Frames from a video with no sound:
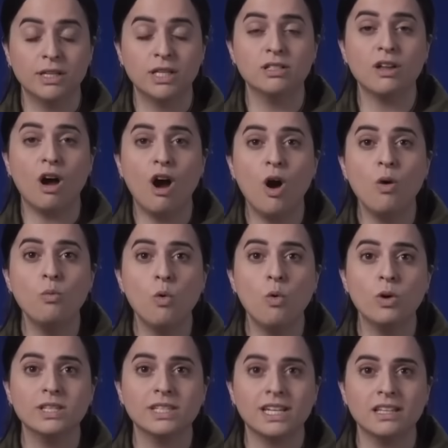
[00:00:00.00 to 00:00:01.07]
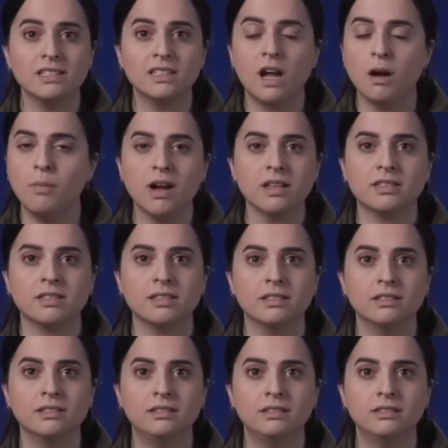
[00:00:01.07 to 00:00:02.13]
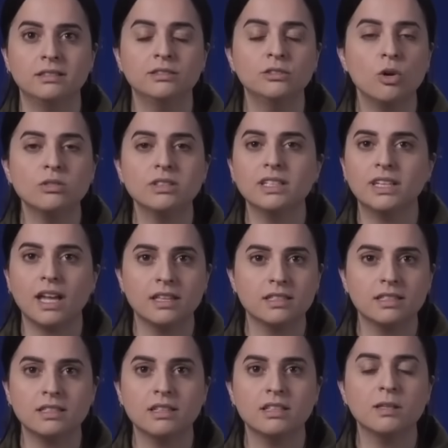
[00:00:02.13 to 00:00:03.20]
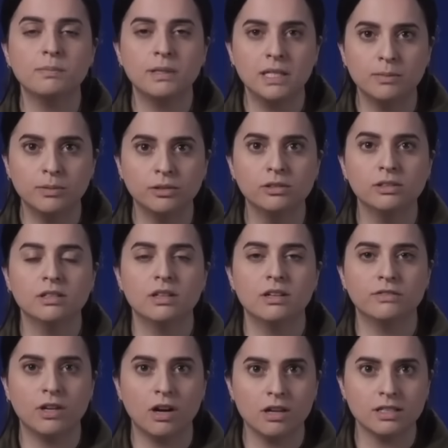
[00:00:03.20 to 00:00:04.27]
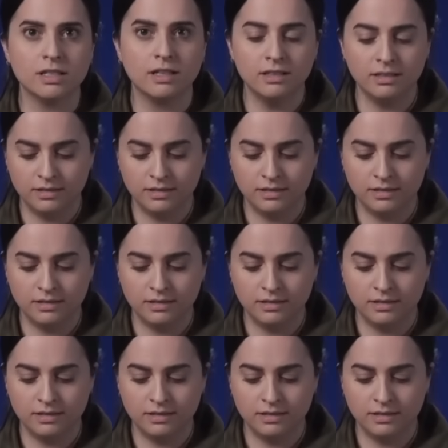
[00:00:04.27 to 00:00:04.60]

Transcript: Because our war is against Hamas, not against the people of Gaza.